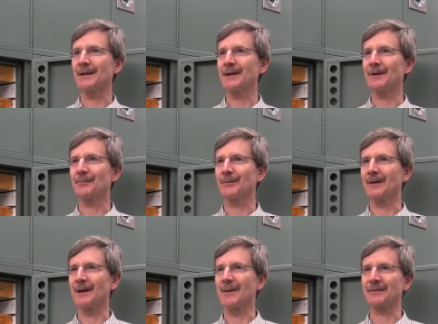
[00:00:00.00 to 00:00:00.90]
now, well,
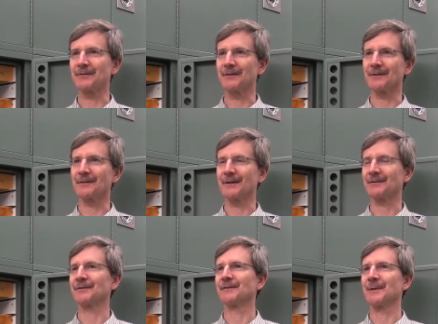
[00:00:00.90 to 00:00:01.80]
I'm actually the
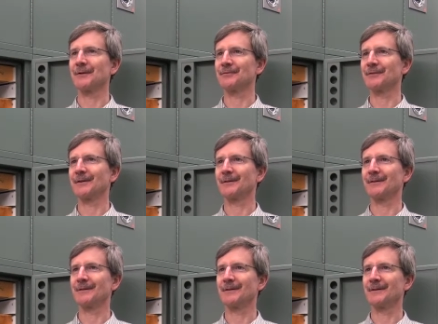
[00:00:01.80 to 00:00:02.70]
collections manager here
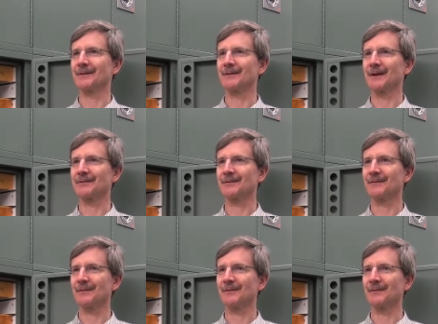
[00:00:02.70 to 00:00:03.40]
in the collection,